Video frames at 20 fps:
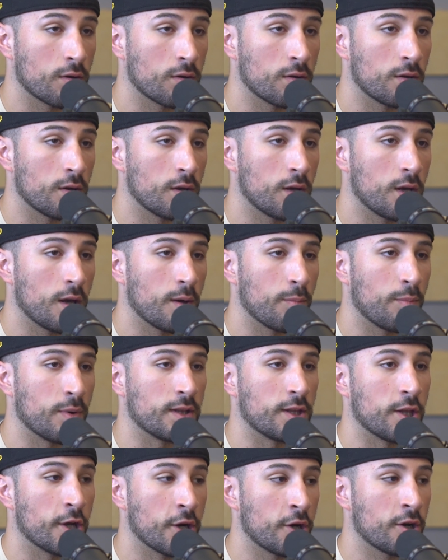Mm-hmm.
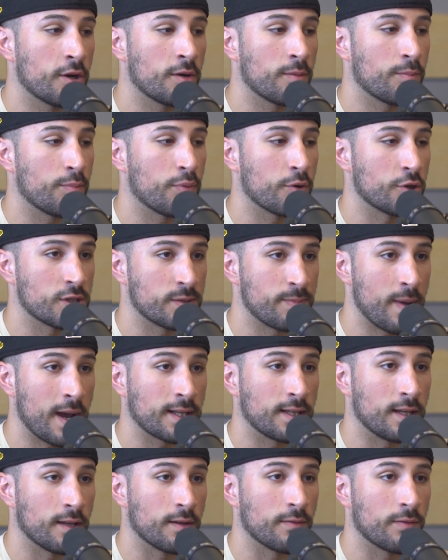But their
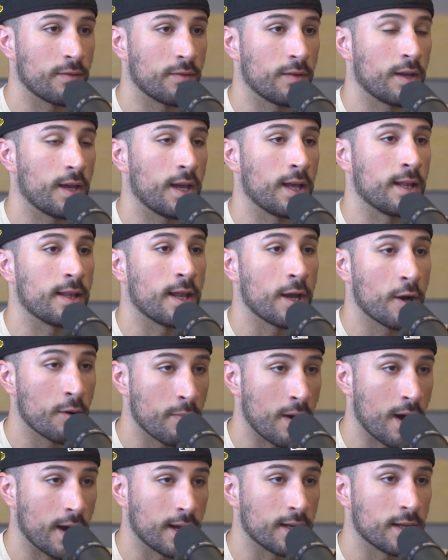perspective in their
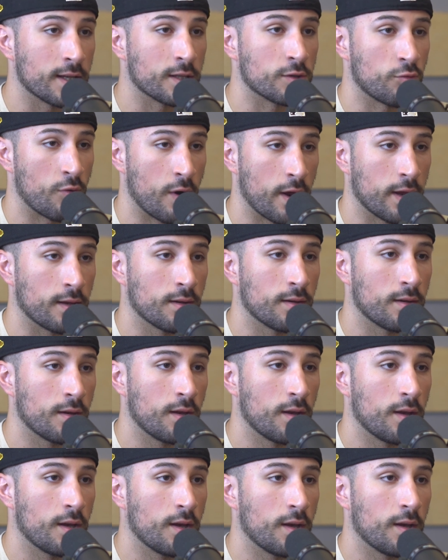mind is right.
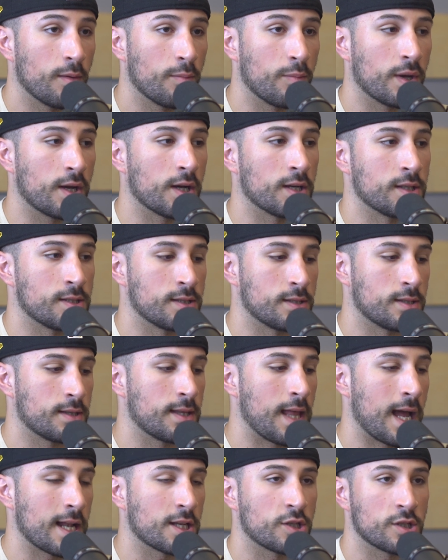Mm-hmm. Because
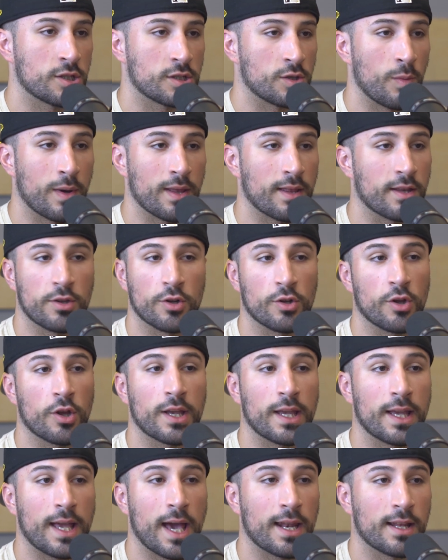that's just the way that they're
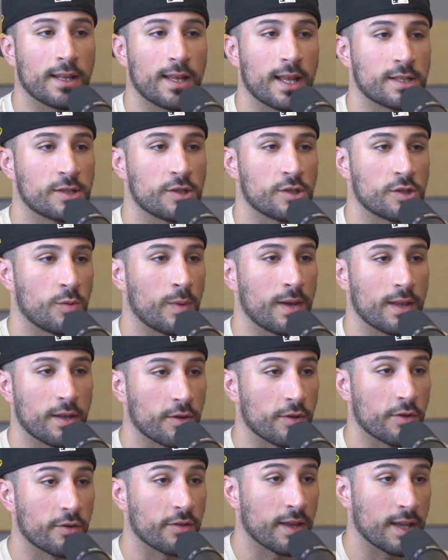looking at it. That's just the way
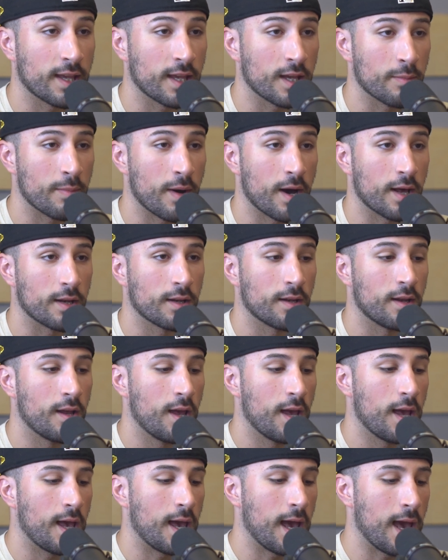that they're thinking about it.
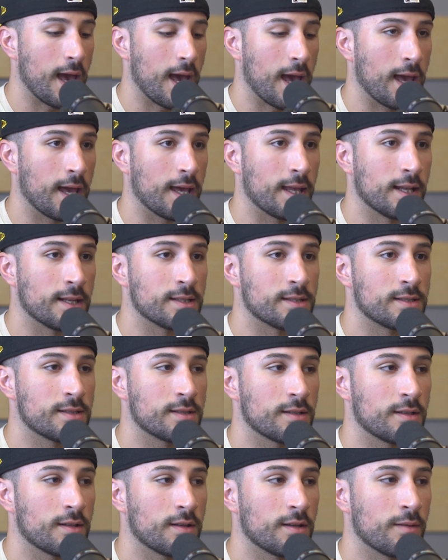Uh-huh.
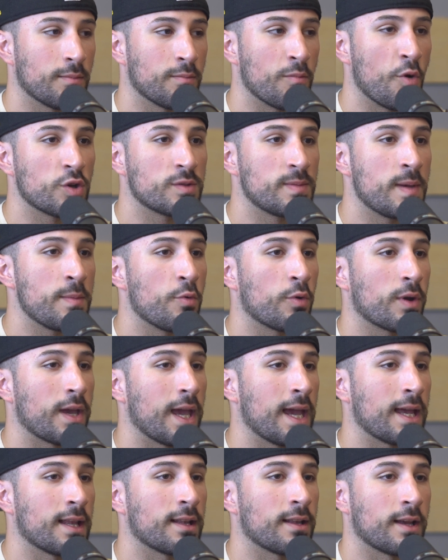And most people
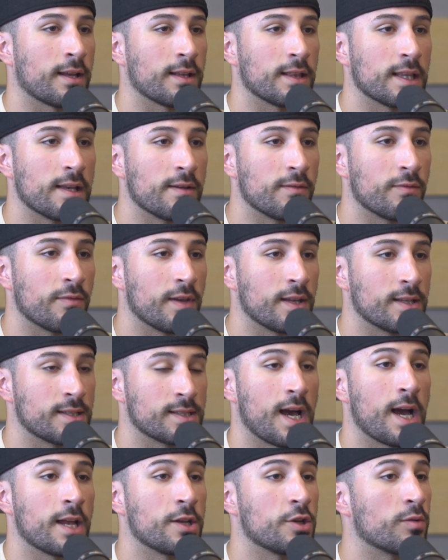can't like live
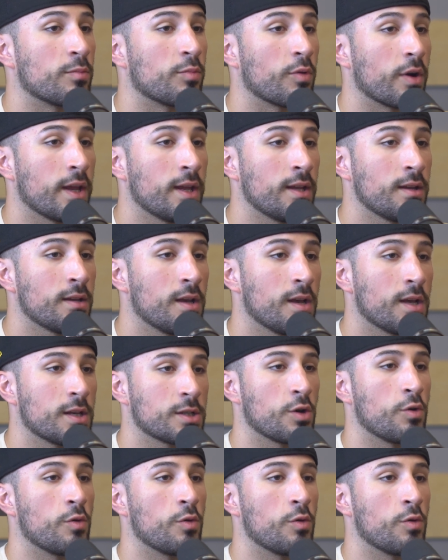inside your brain. Uh-huh.